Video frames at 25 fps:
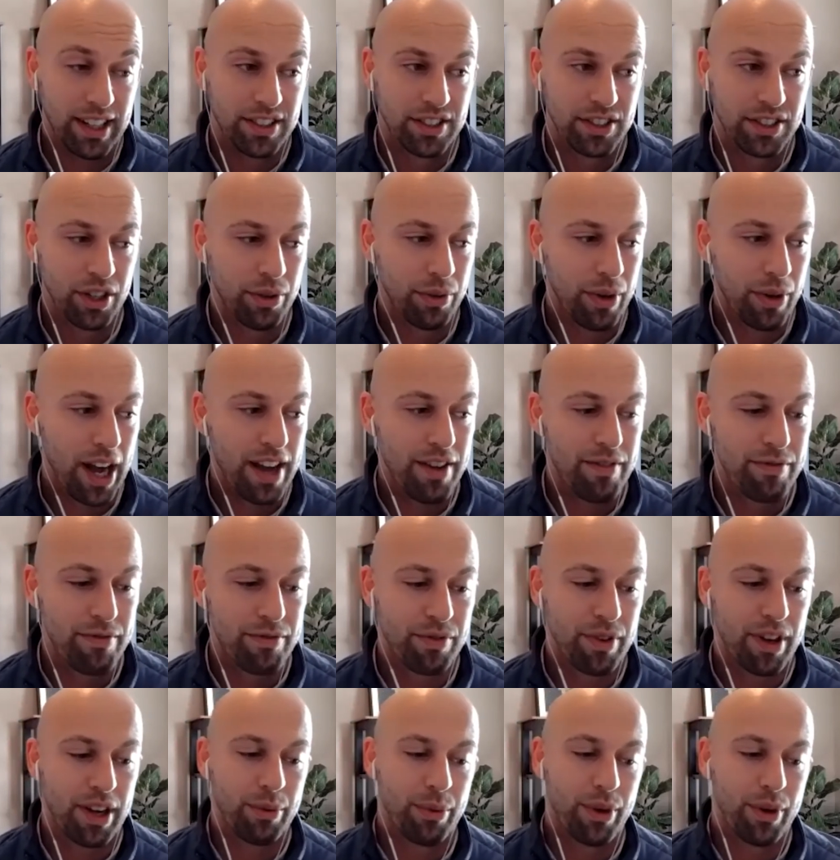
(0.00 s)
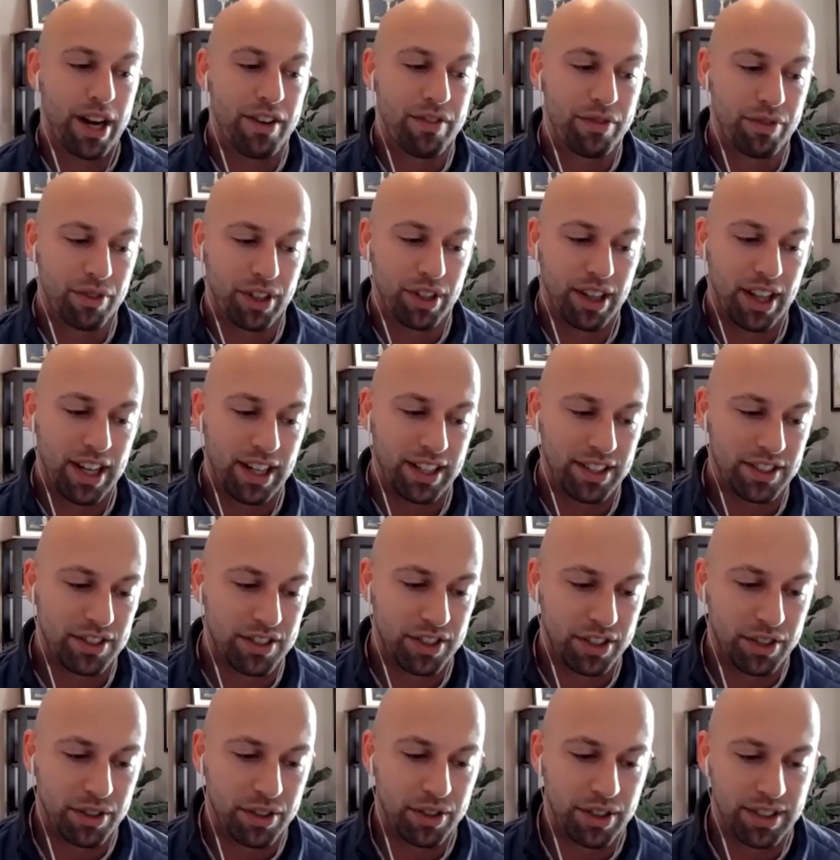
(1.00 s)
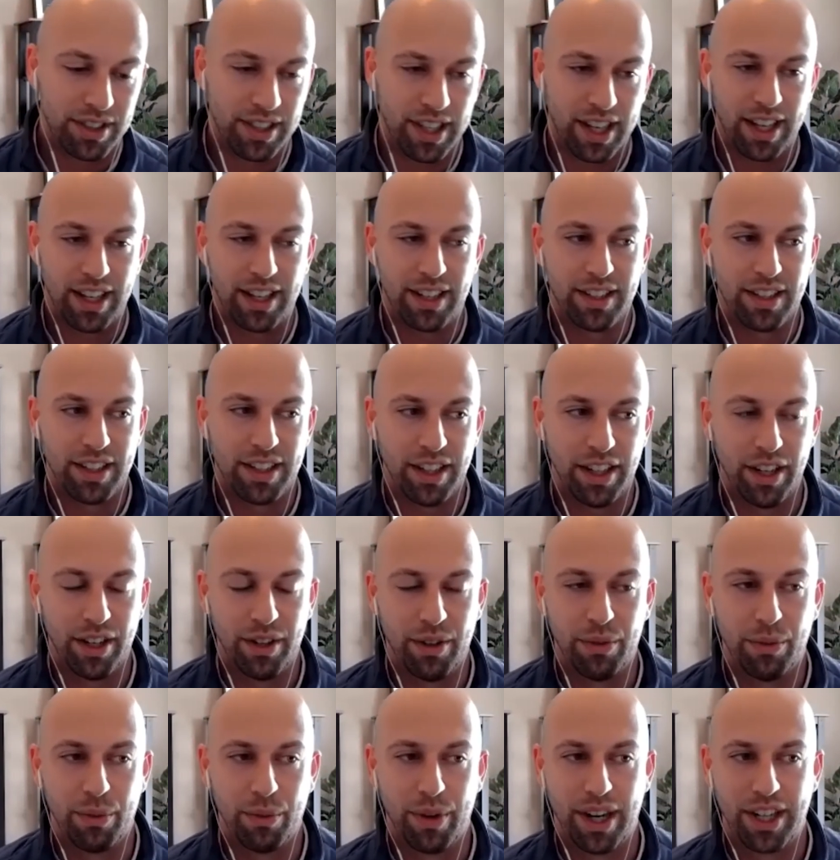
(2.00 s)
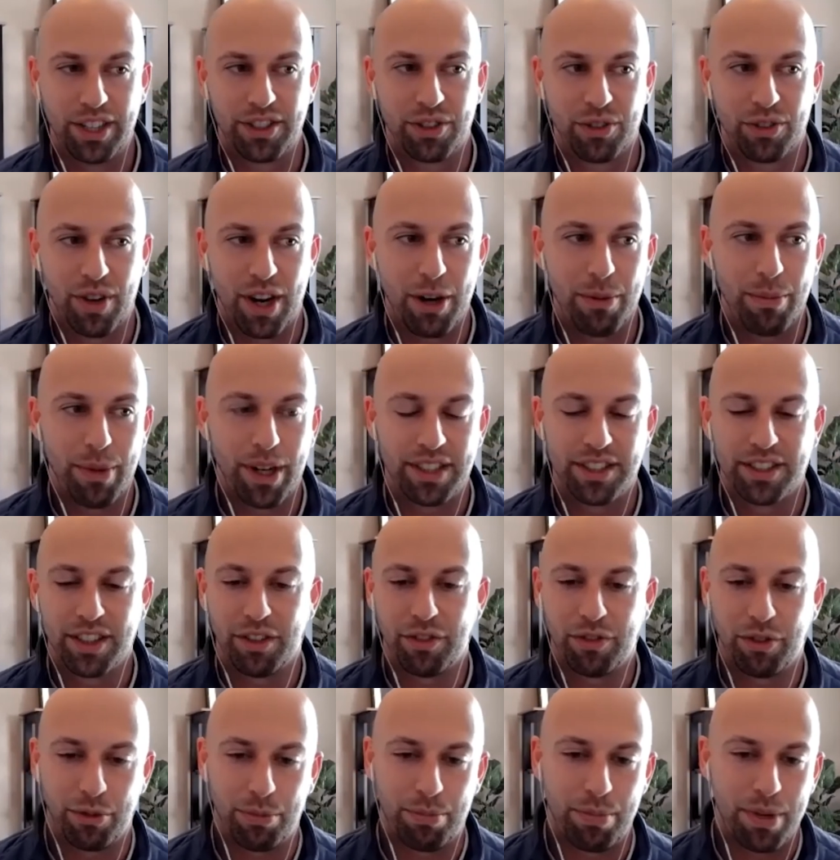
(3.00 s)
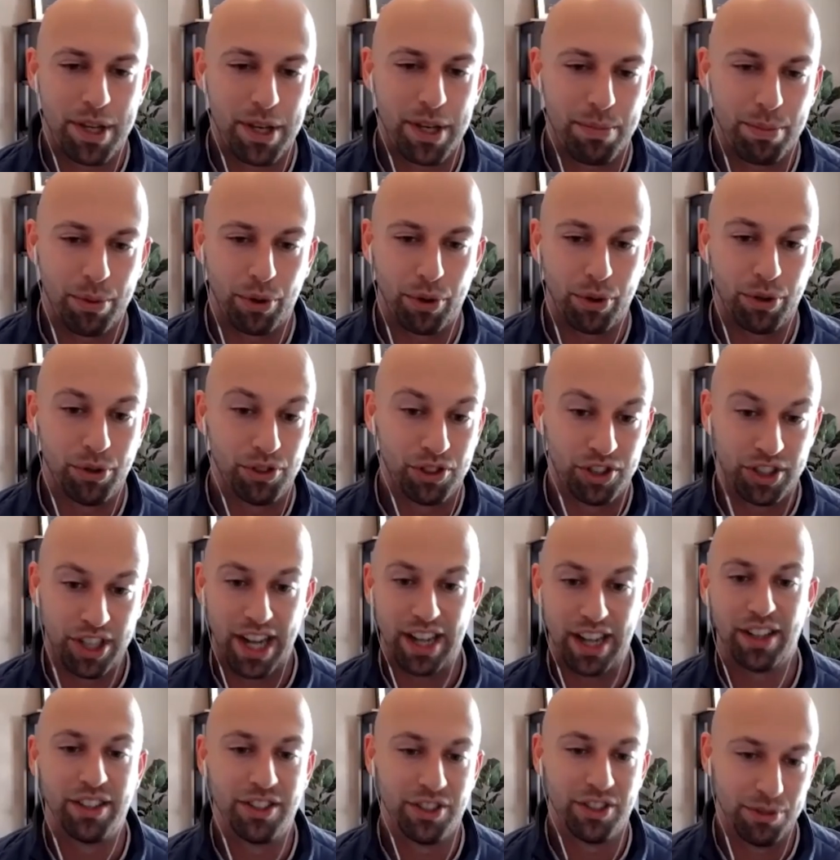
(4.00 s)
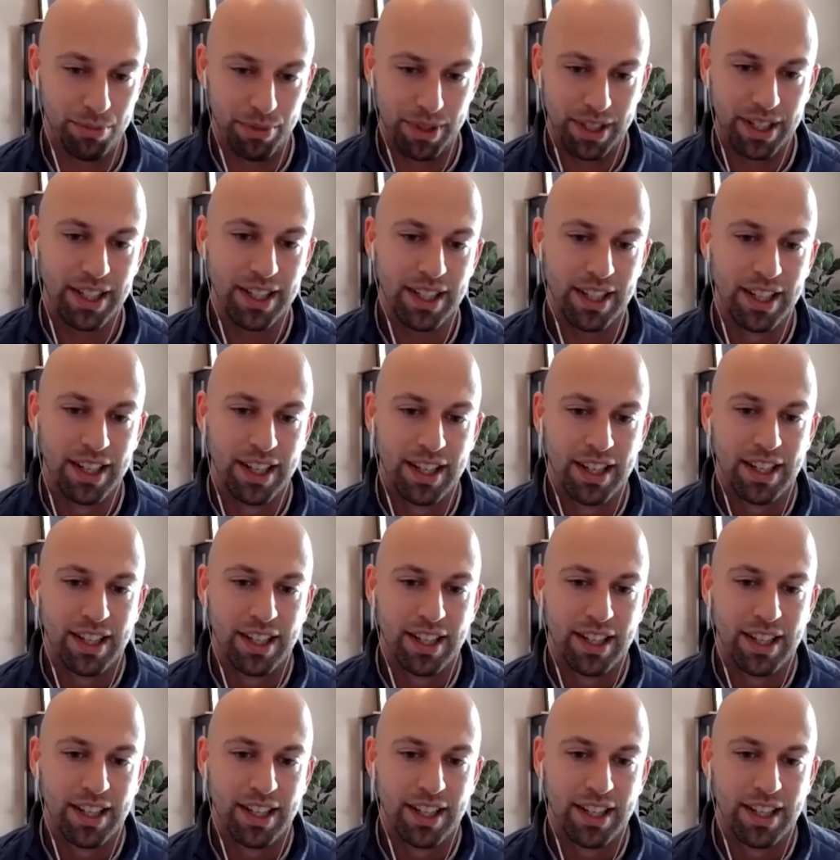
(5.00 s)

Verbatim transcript: And so I've what I've realized too is that, you know, when I surround myself with people who challenge me,